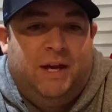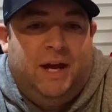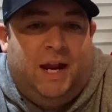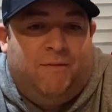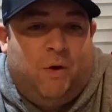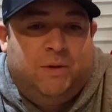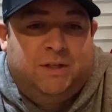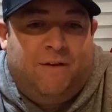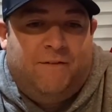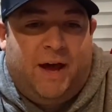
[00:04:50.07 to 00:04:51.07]
And I've always
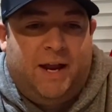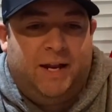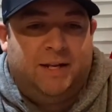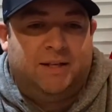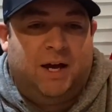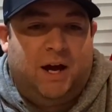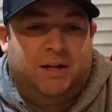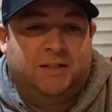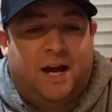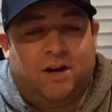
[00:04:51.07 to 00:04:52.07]
loved that. And
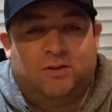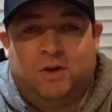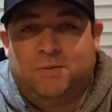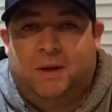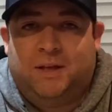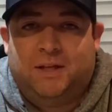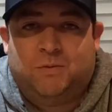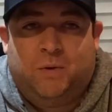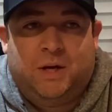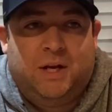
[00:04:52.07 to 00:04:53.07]
Tiger talks about
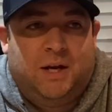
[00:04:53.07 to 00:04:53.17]
this when